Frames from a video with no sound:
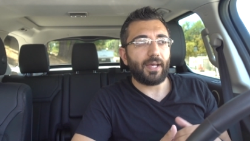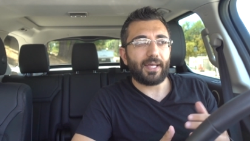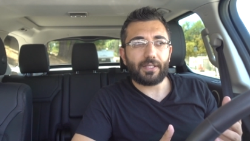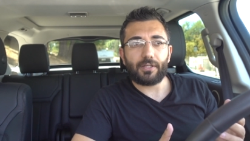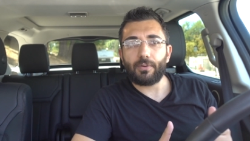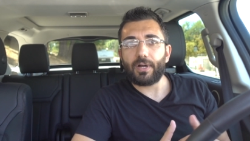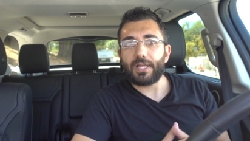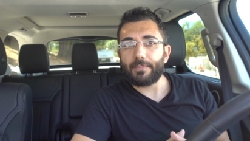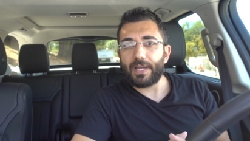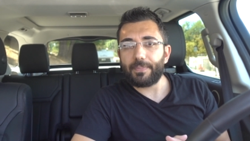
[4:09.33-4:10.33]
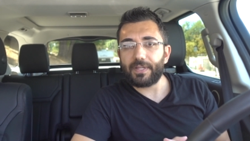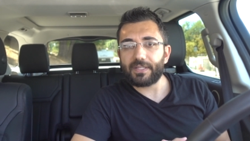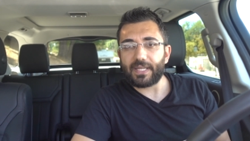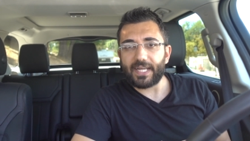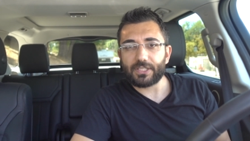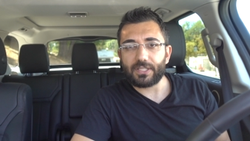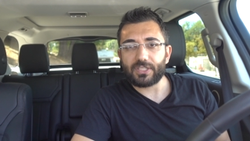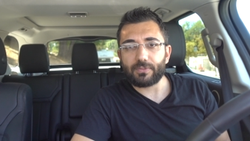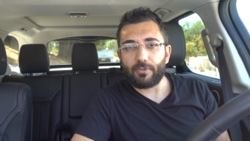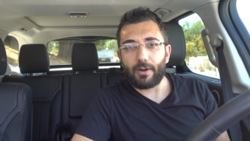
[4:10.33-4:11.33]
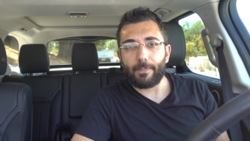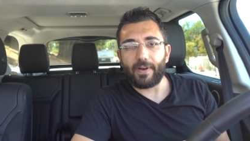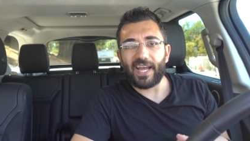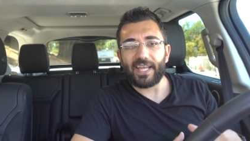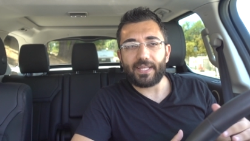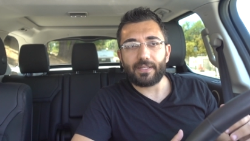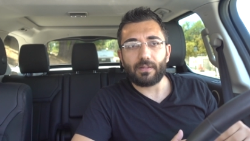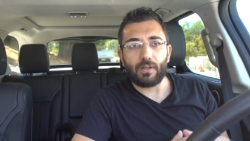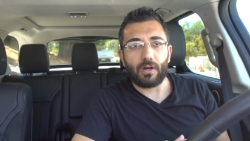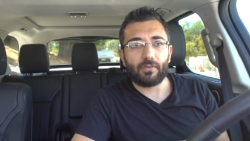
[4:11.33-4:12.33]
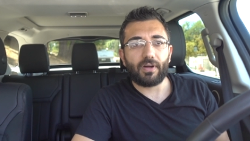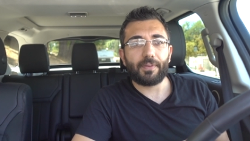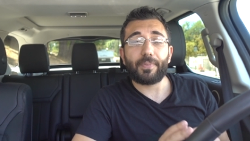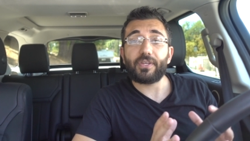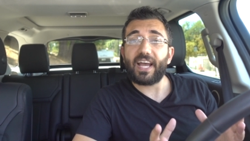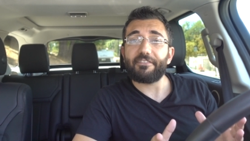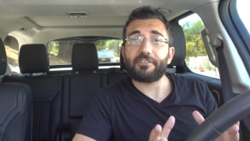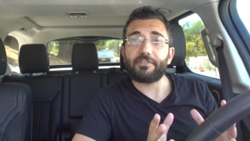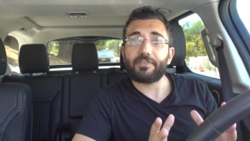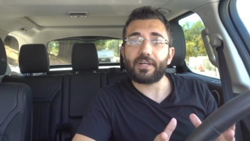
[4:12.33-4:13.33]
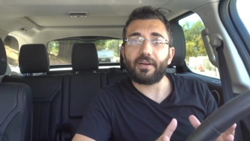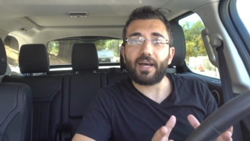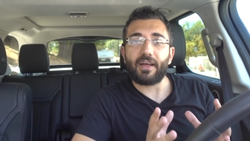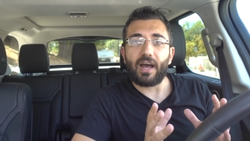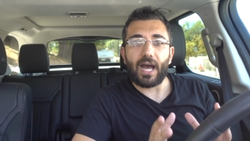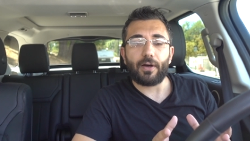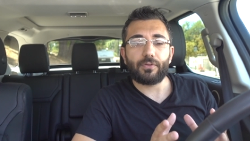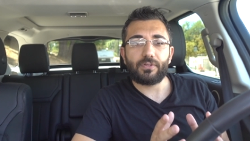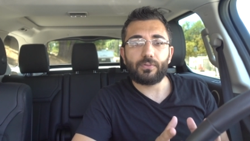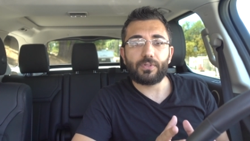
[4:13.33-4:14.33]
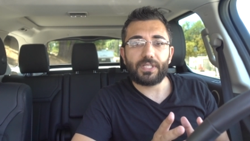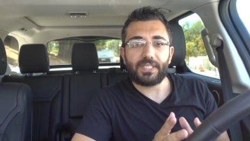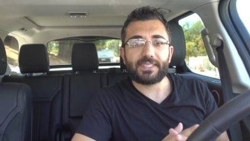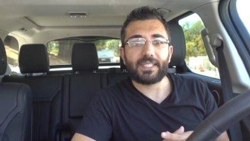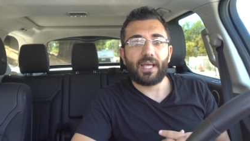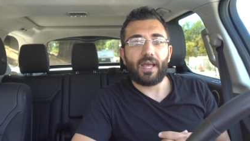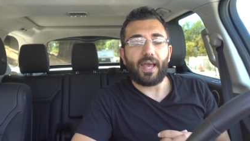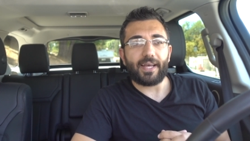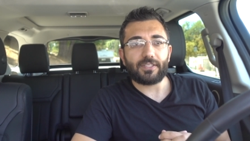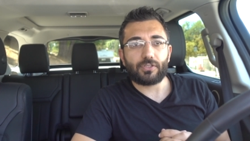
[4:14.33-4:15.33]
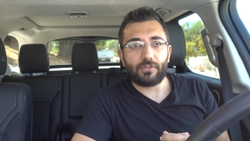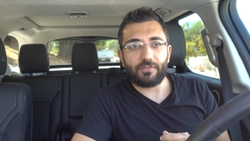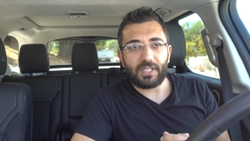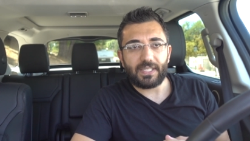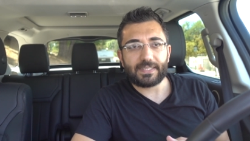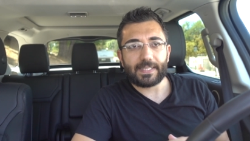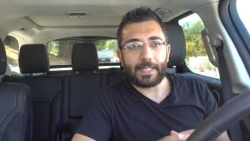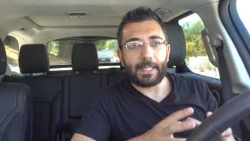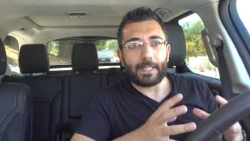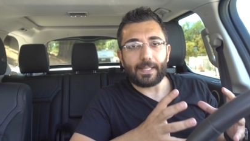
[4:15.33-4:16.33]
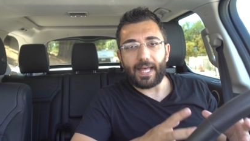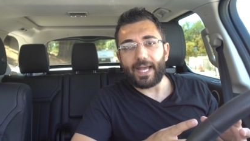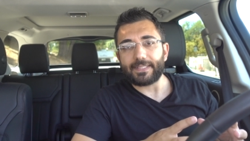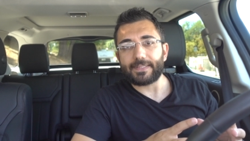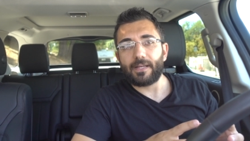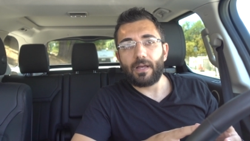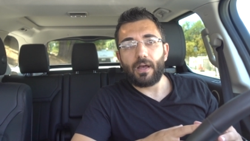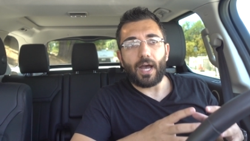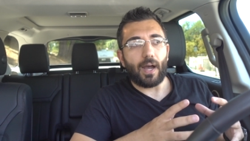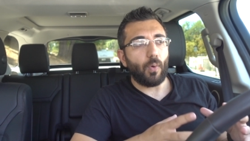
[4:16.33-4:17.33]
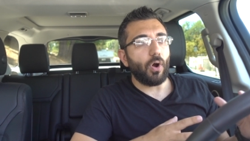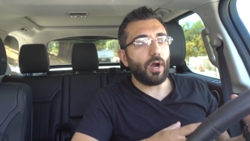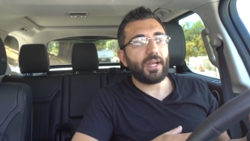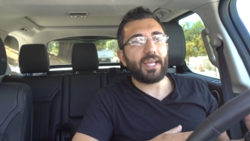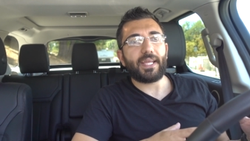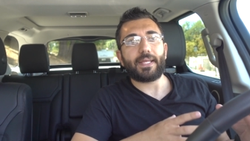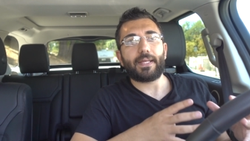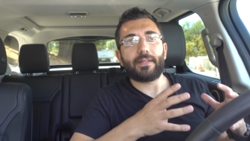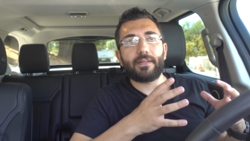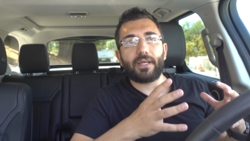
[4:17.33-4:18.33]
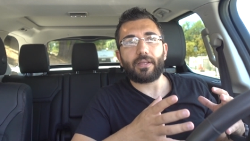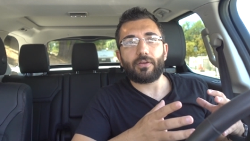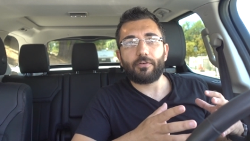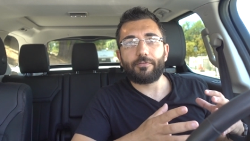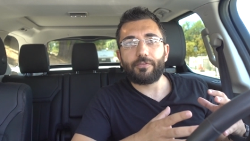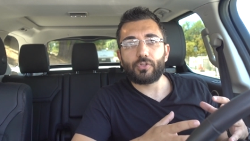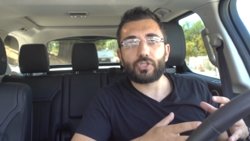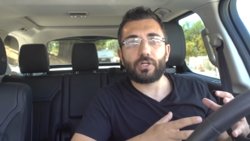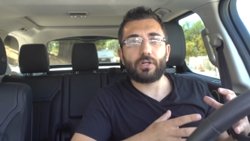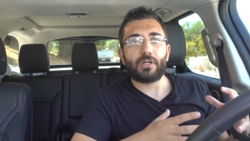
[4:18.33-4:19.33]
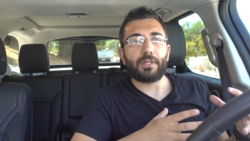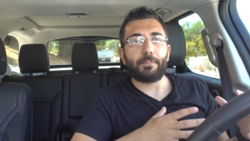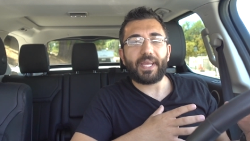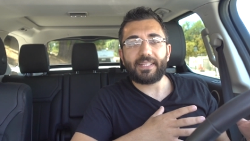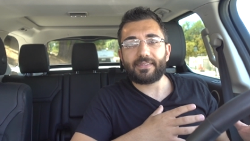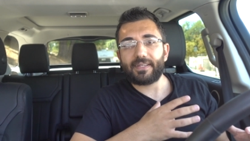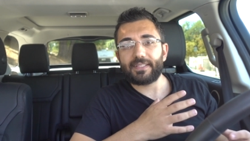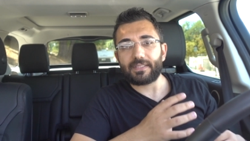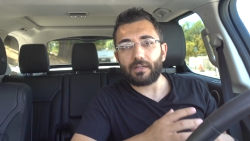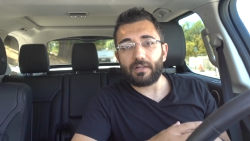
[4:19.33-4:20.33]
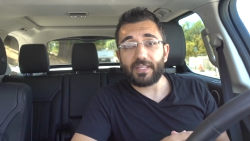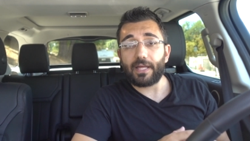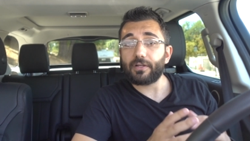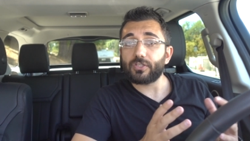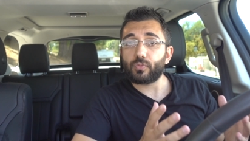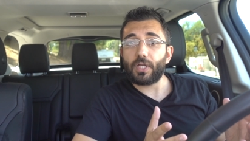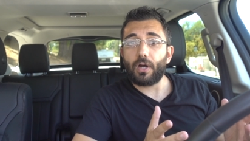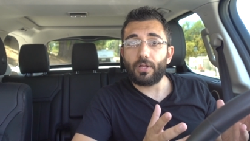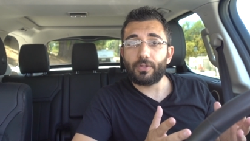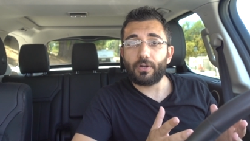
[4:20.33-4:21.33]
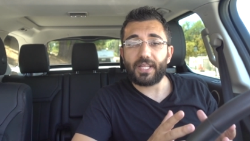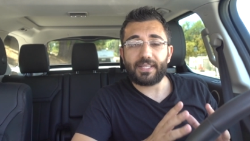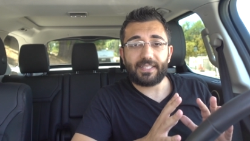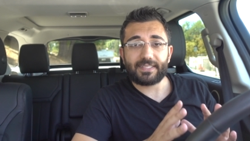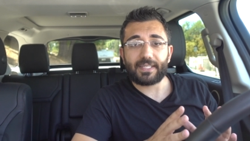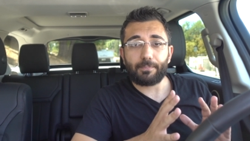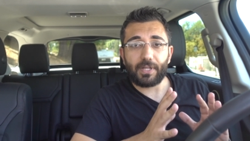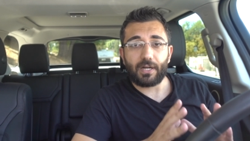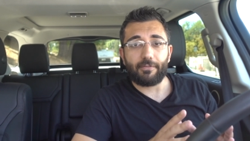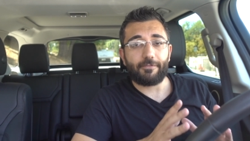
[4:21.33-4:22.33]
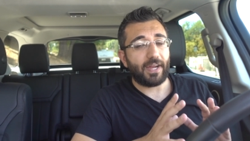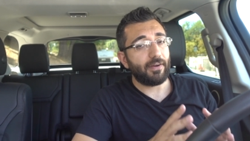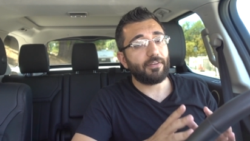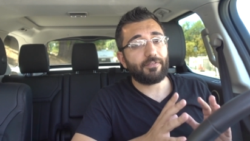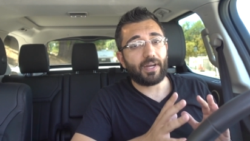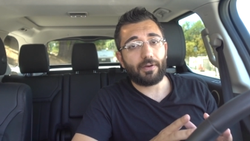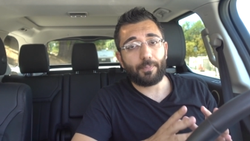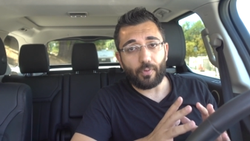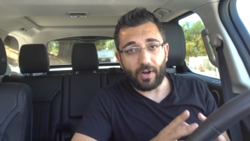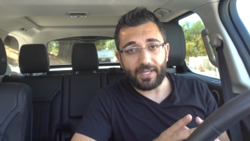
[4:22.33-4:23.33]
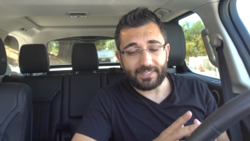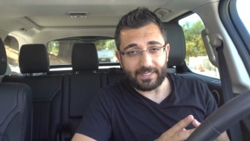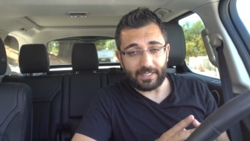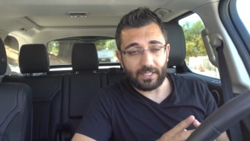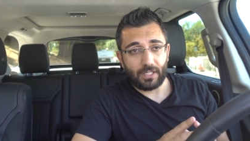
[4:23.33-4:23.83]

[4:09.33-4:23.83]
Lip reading: And you know what, it might be actually a smart buy in the long run, but you have to figure out how do these SUVs last. How are they in, like, you know, future and maintenance and all that, because we all know that these can become very, very pricey.